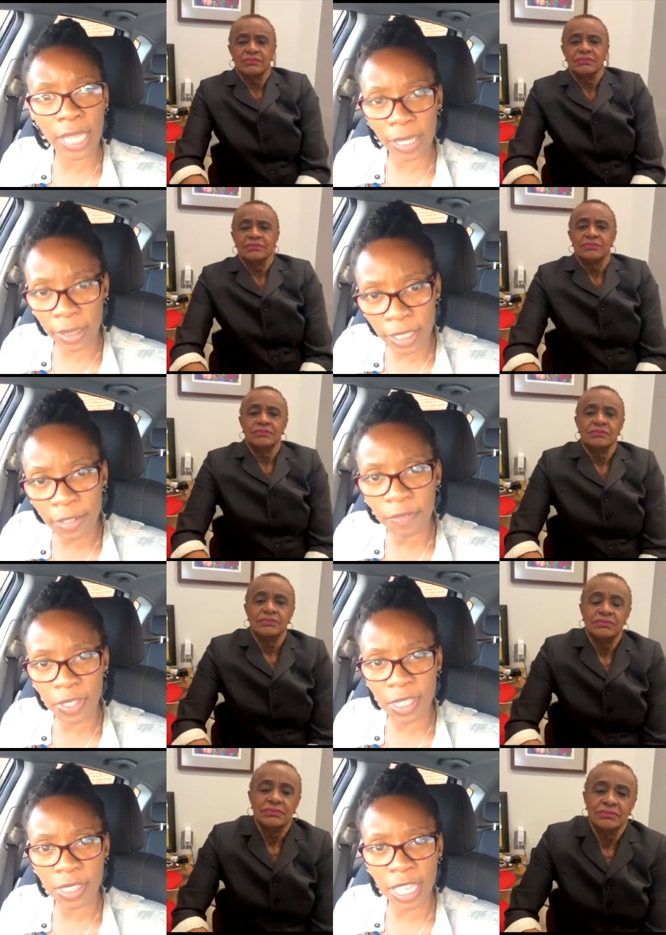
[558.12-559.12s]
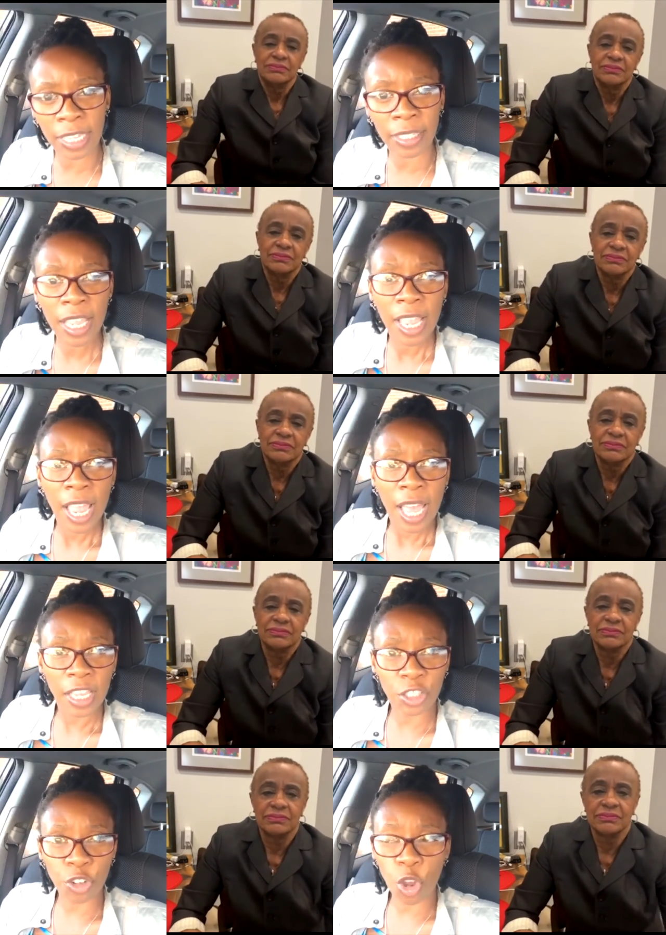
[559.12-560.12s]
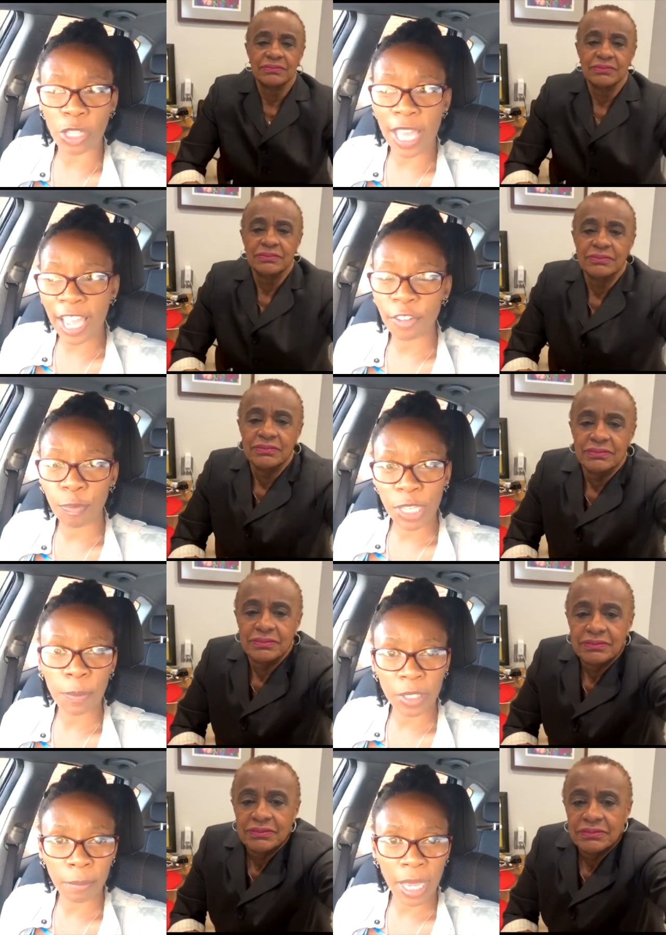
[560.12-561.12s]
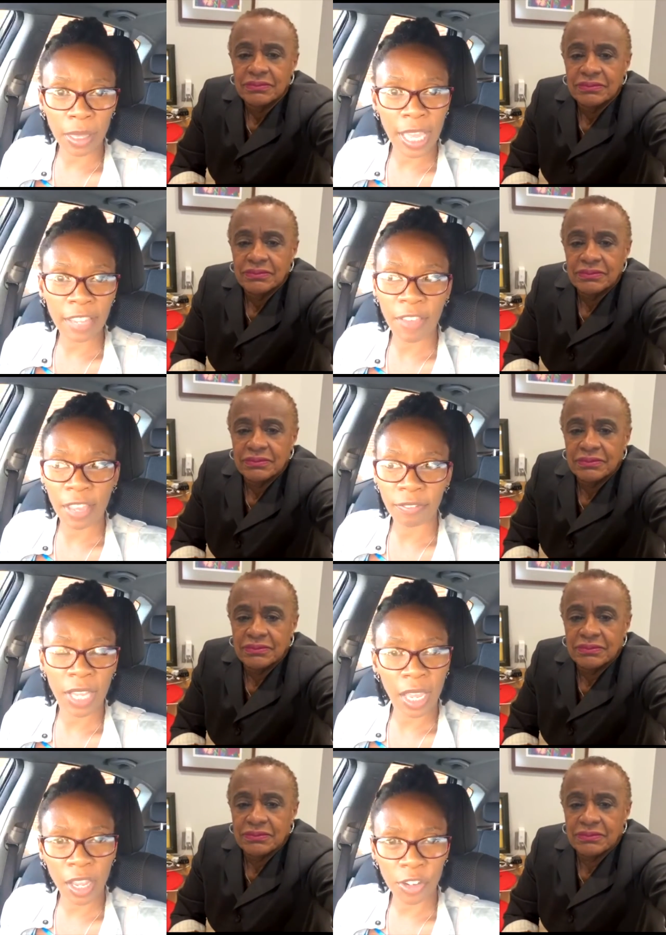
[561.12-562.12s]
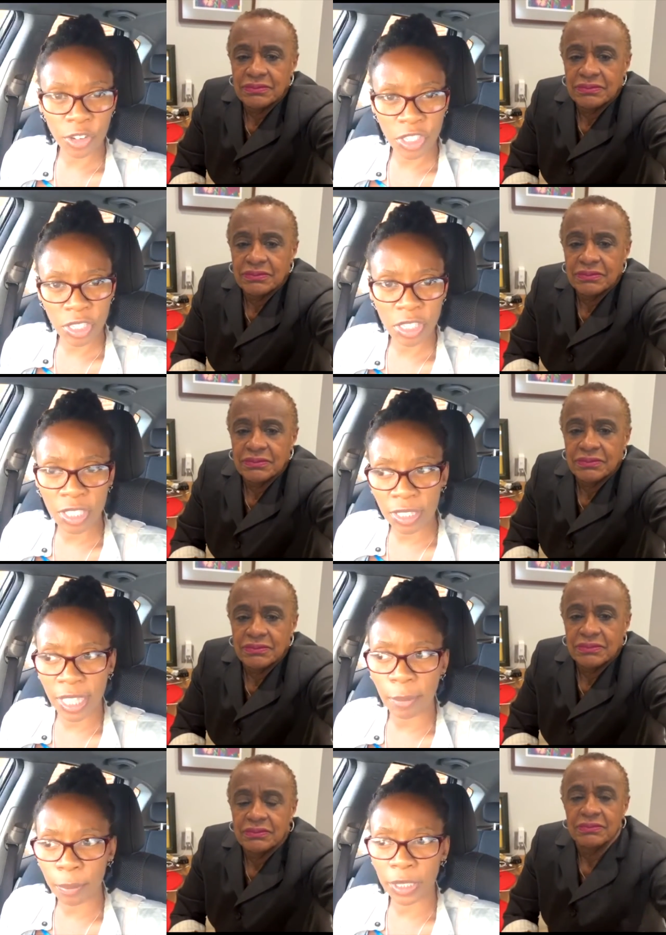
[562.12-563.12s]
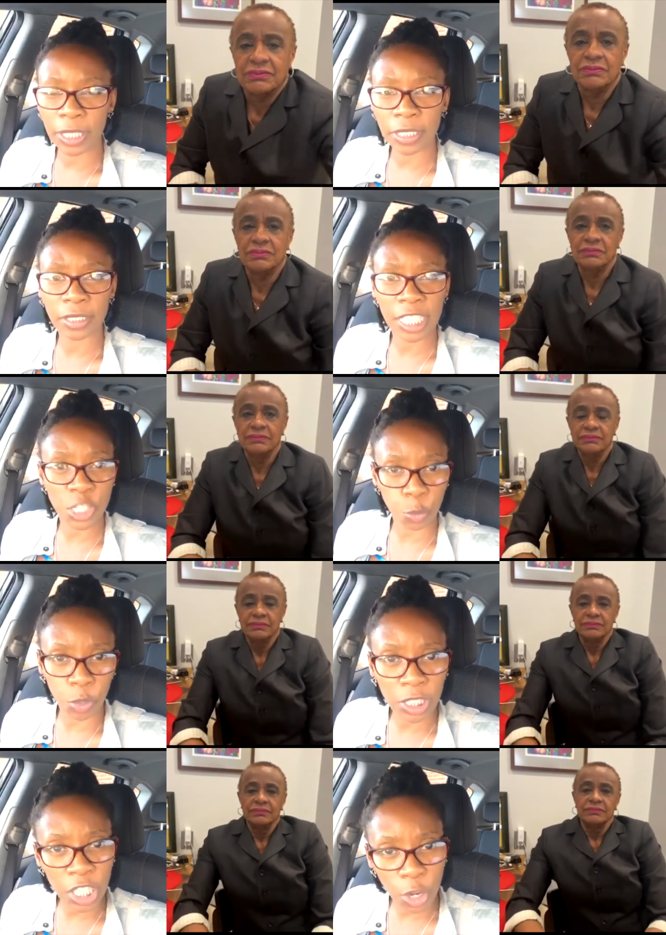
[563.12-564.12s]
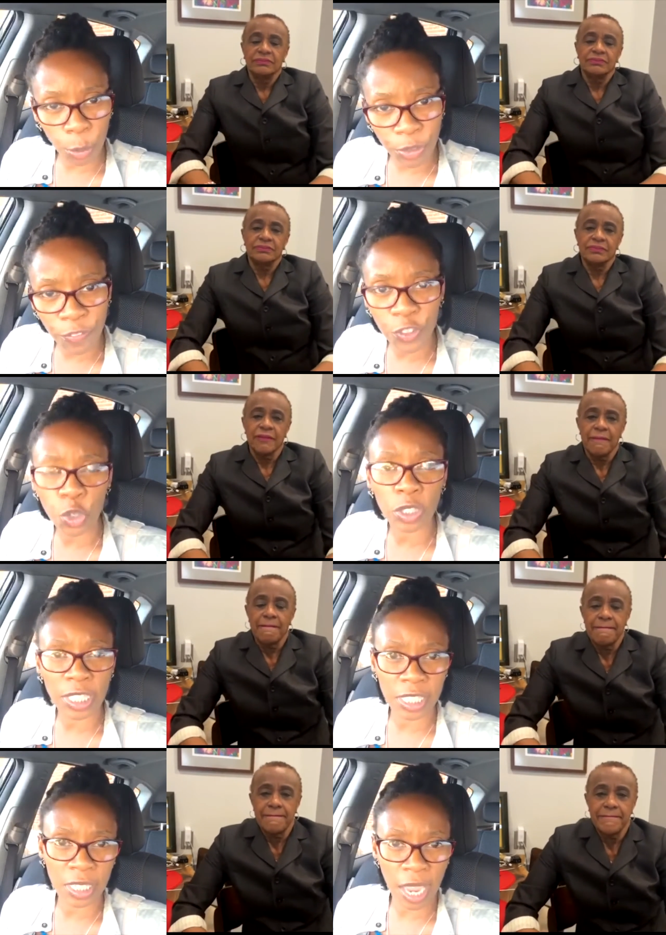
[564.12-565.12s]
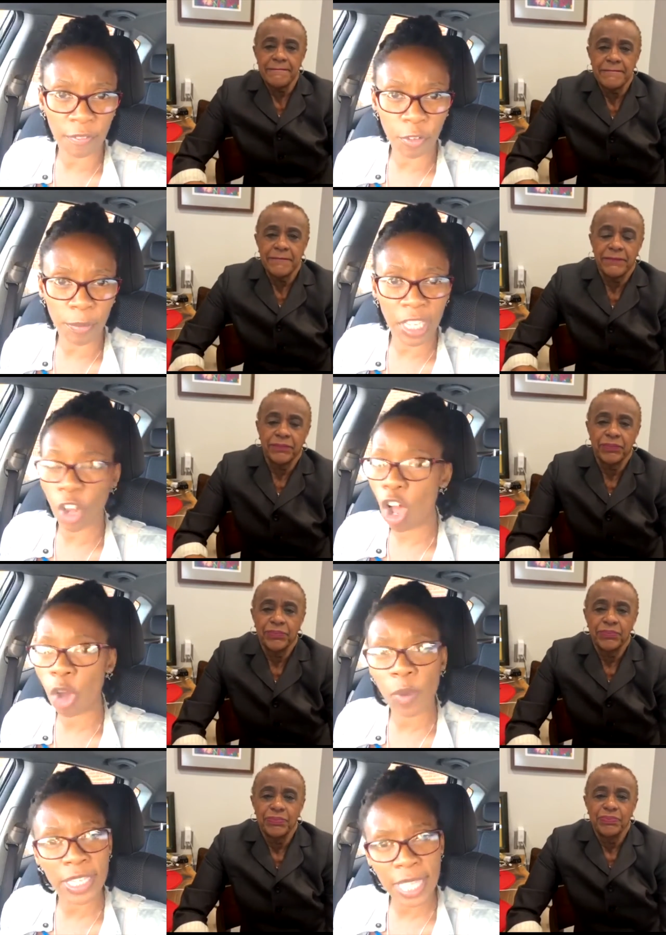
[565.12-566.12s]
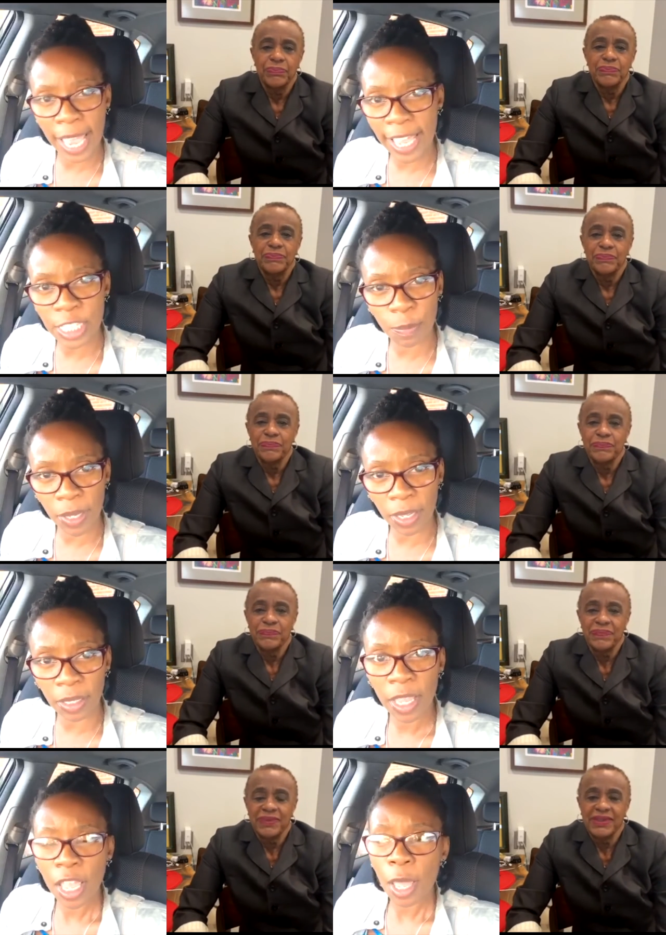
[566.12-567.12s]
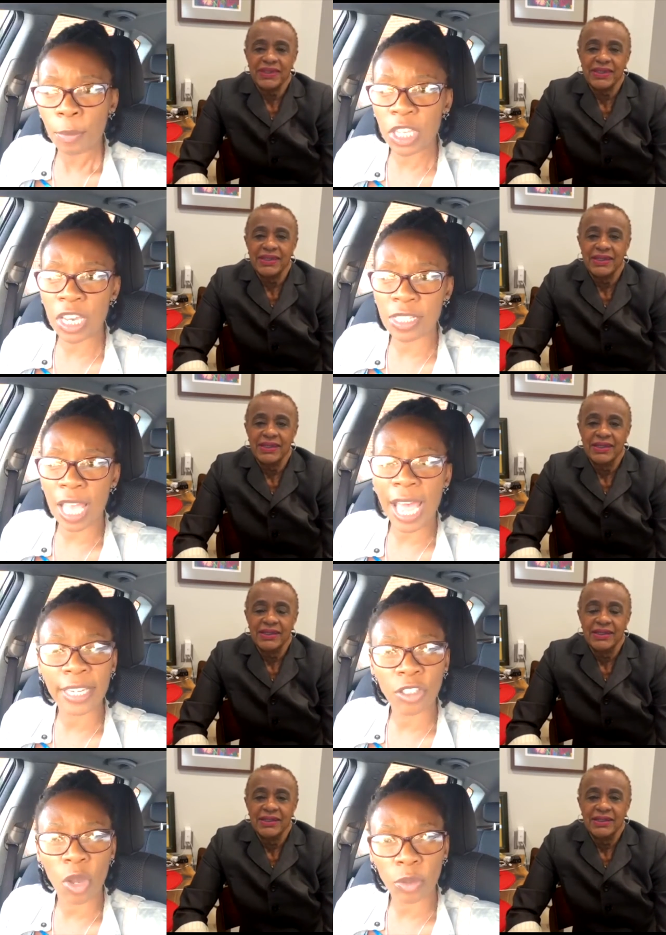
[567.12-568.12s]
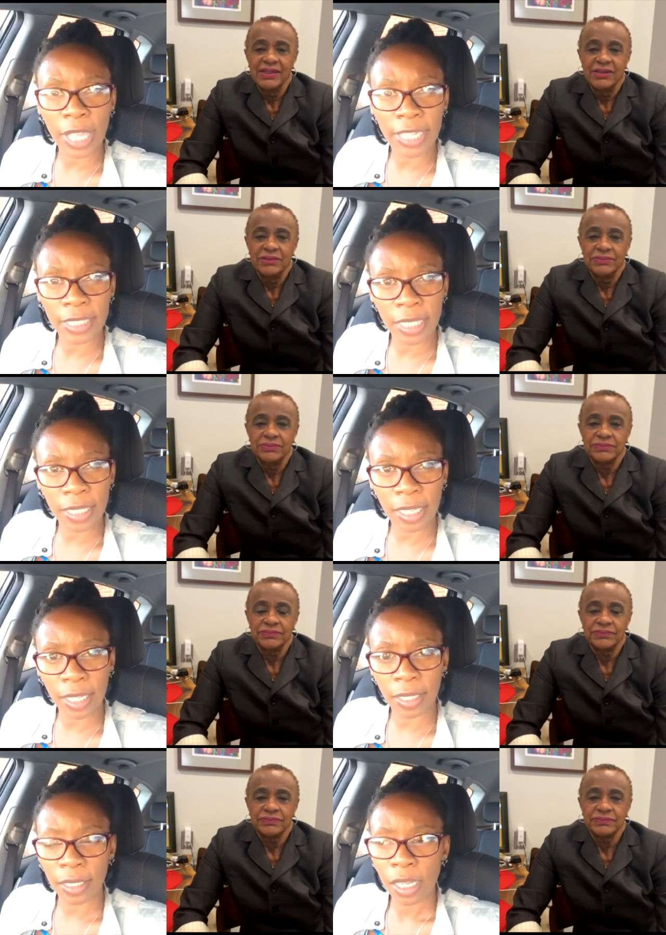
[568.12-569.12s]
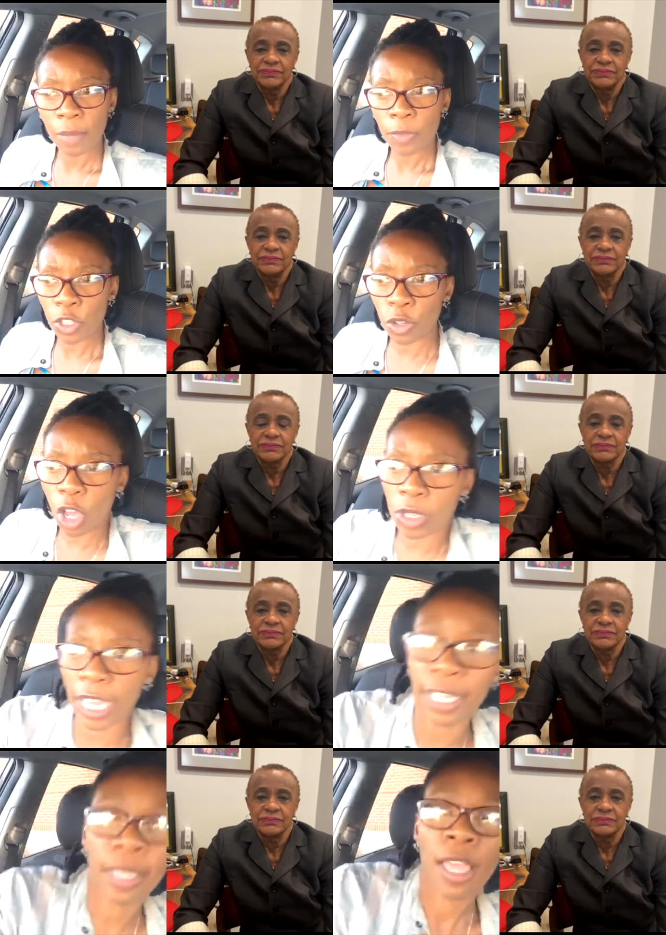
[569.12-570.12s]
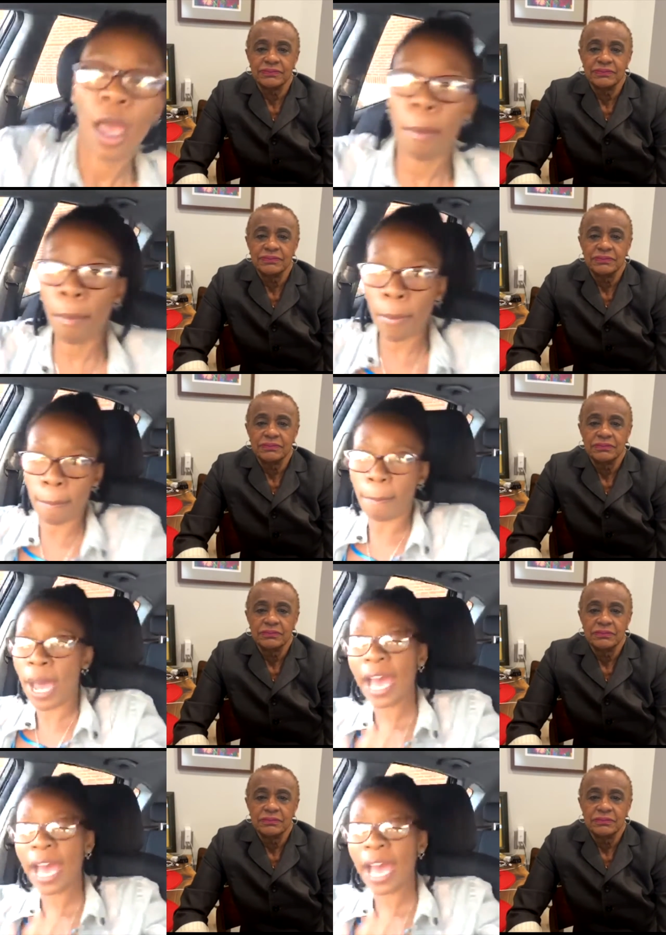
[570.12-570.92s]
Speaker 1: I live this. And you know, a lot of people in my life have not understood that, but it's it's really a refueling time for me. It always has been because I don't like to get, you know, like my,